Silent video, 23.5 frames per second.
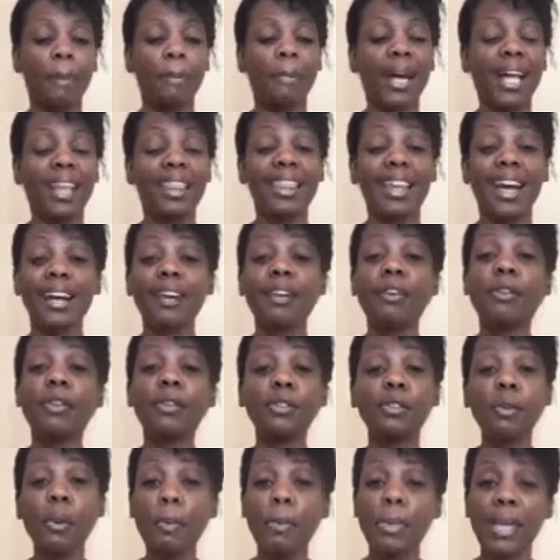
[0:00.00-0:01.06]
But that
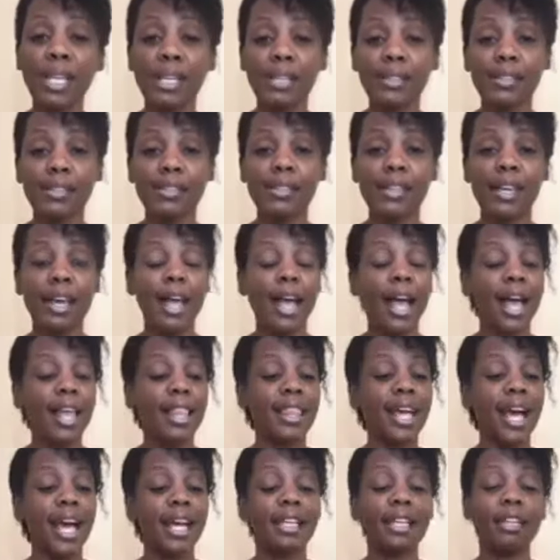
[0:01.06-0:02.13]
also means
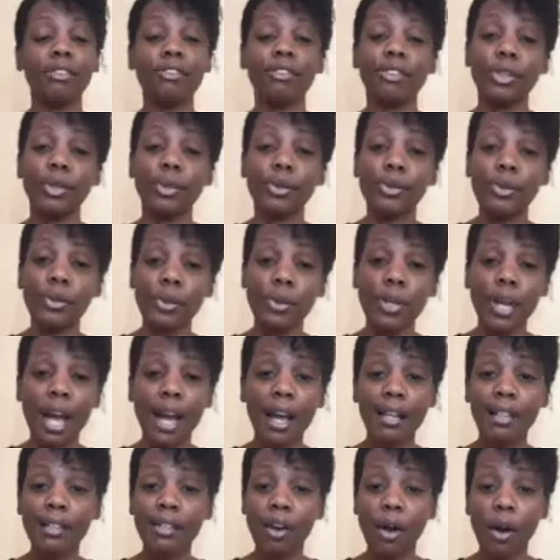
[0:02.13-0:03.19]
that if you do
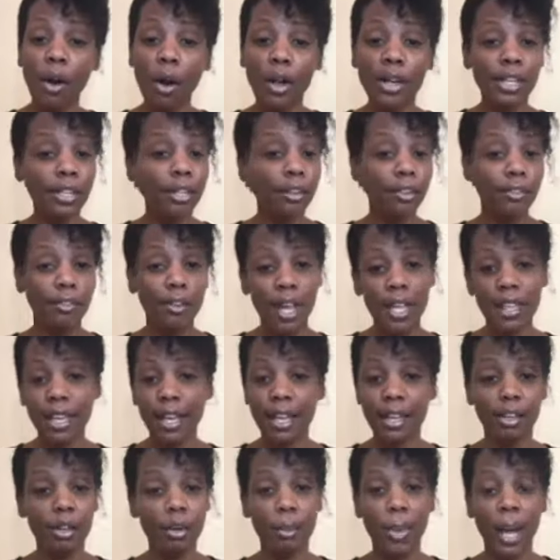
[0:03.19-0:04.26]
not honor your father
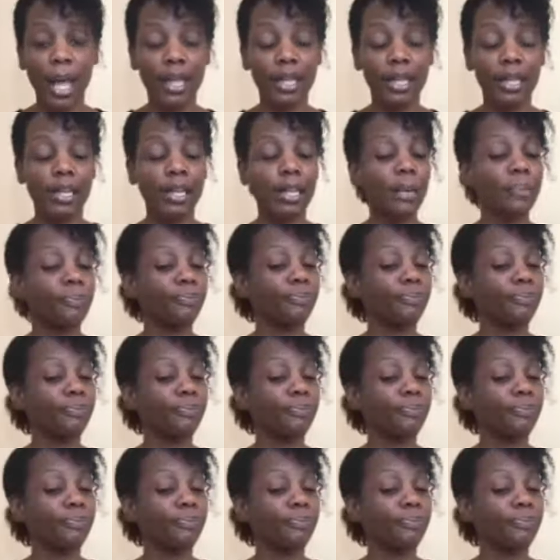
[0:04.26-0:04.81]
and your mother,